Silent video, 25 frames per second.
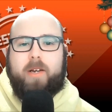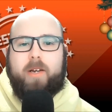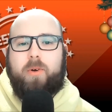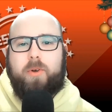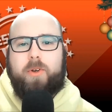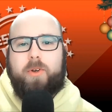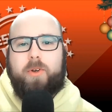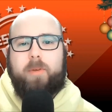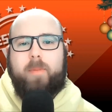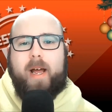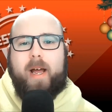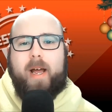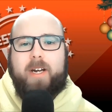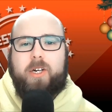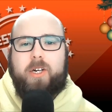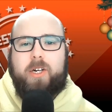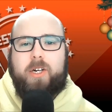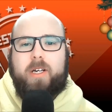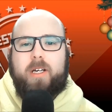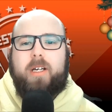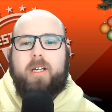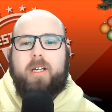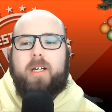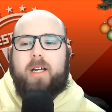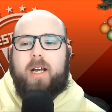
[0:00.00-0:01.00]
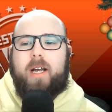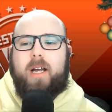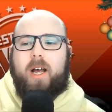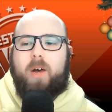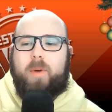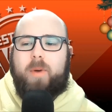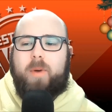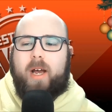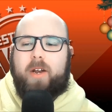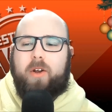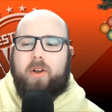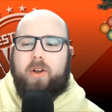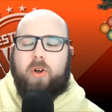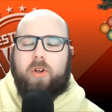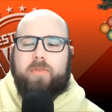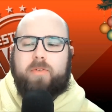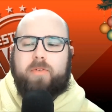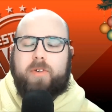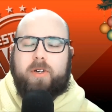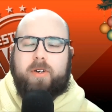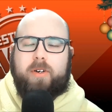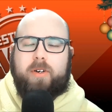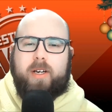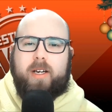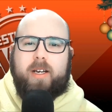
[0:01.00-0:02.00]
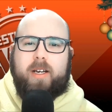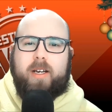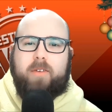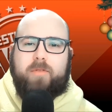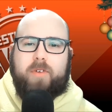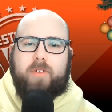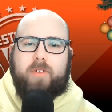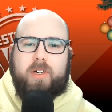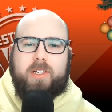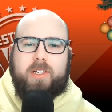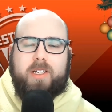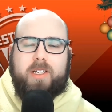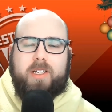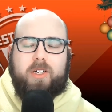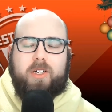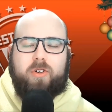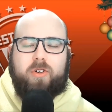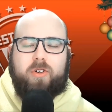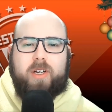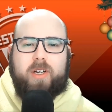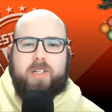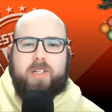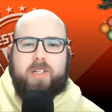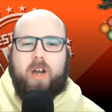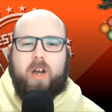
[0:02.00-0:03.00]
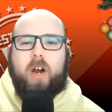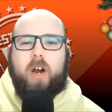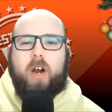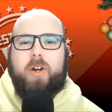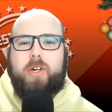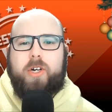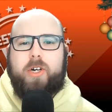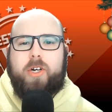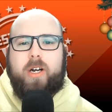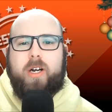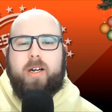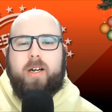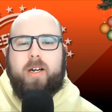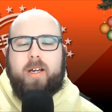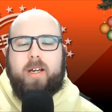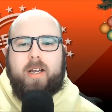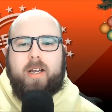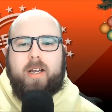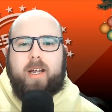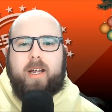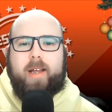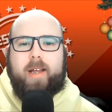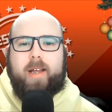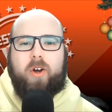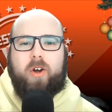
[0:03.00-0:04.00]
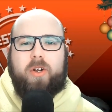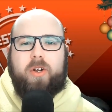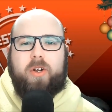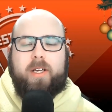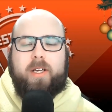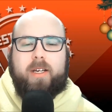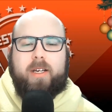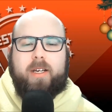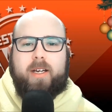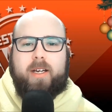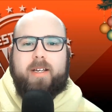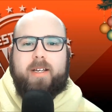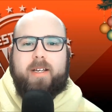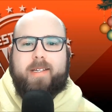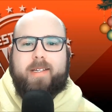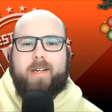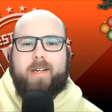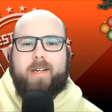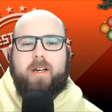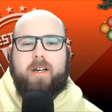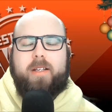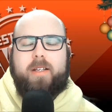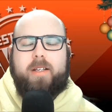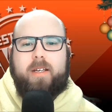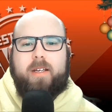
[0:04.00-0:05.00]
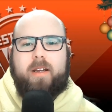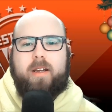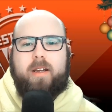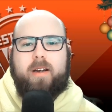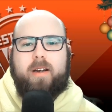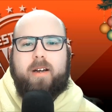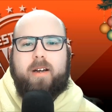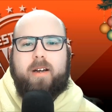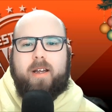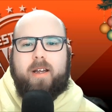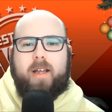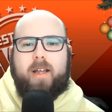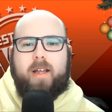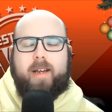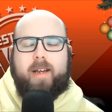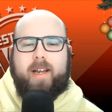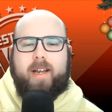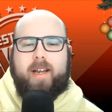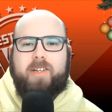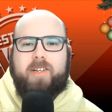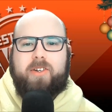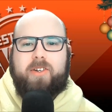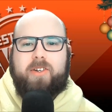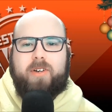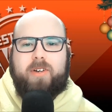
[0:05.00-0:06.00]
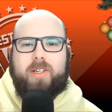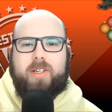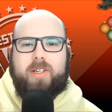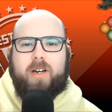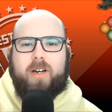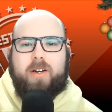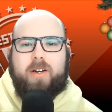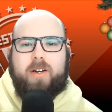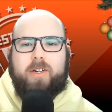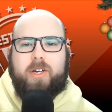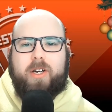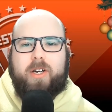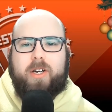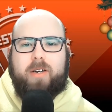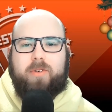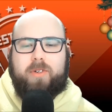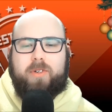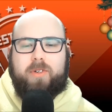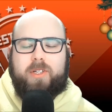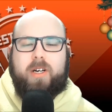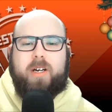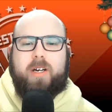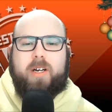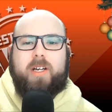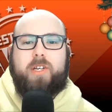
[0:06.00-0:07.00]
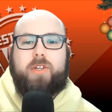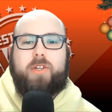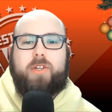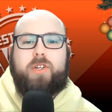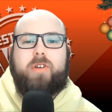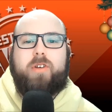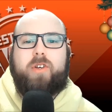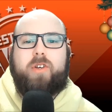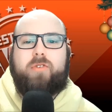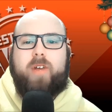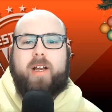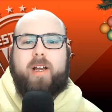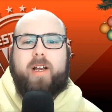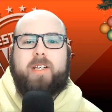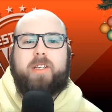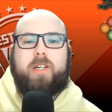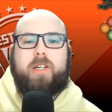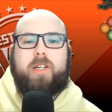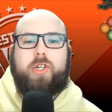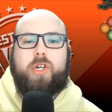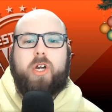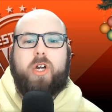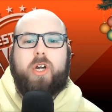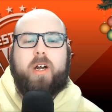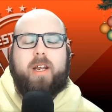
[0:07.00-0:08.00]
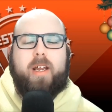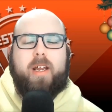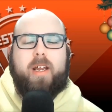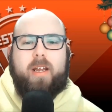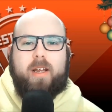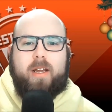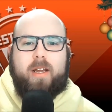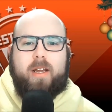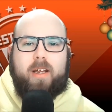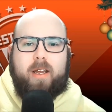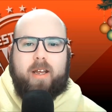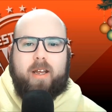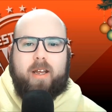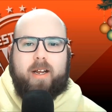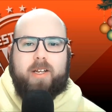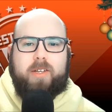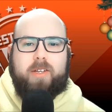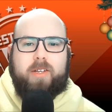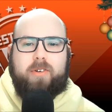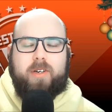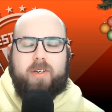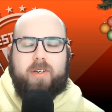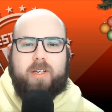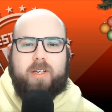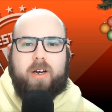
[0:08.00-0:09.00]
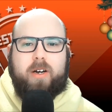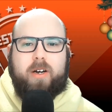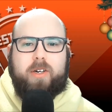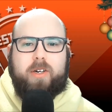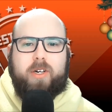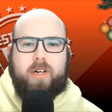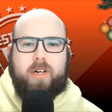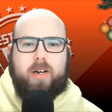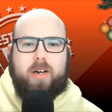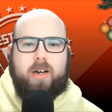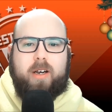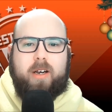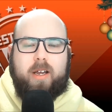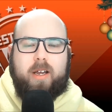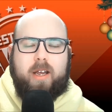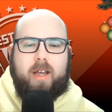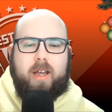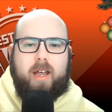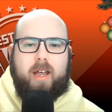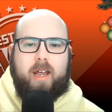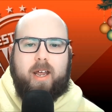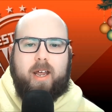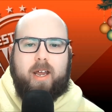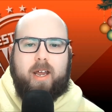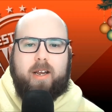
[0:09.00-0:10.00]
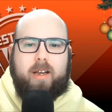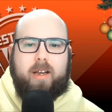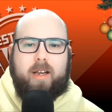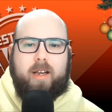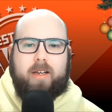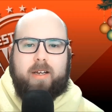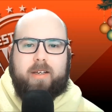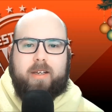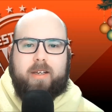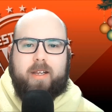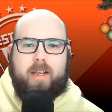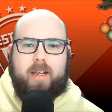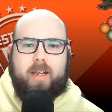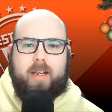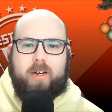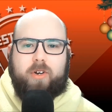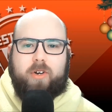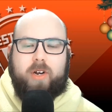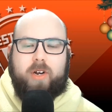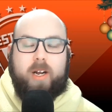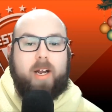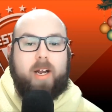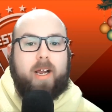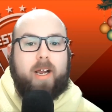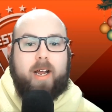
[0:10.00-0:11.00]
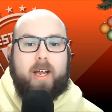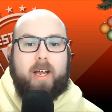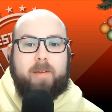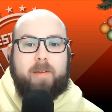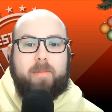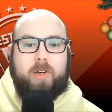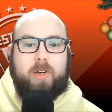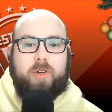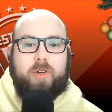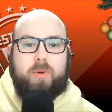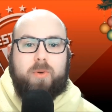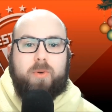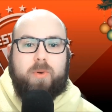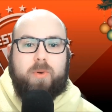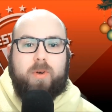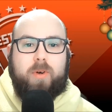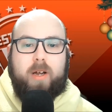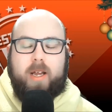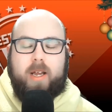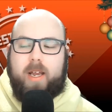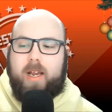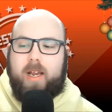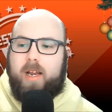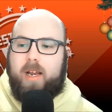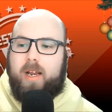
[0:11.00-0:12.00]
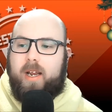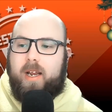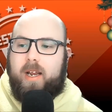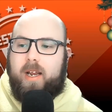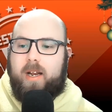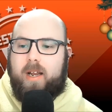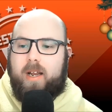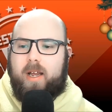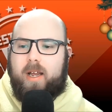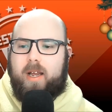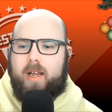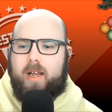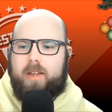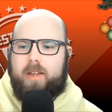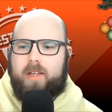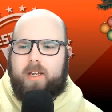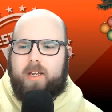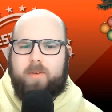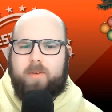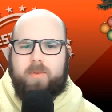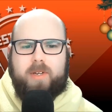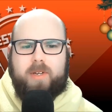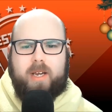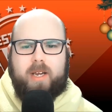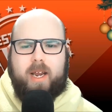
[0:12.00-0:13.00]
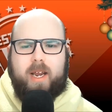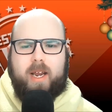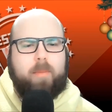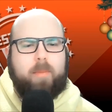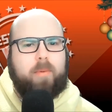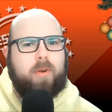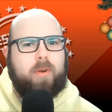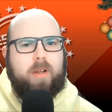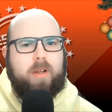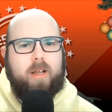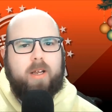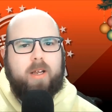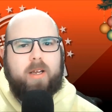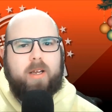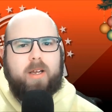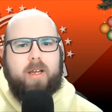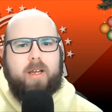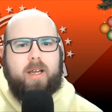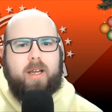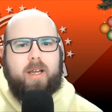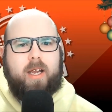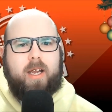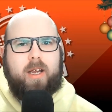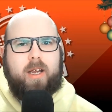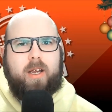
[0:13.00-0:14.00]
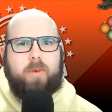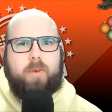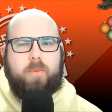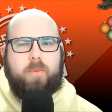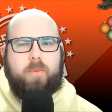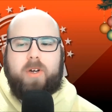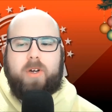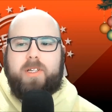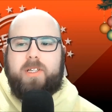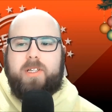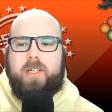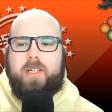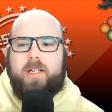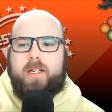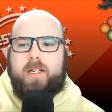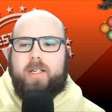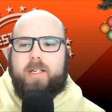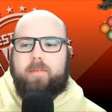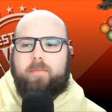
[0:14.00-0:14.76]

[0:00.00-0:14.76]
ticket holder match. Uh, we had Oliver Green versus Chris Archer. Uh, Ollie Green started the year against Chris Archer, or started his, his wrestling journey against Chris Archer uh, at the Training Academy show in uh, I think it was April. Uh, it was,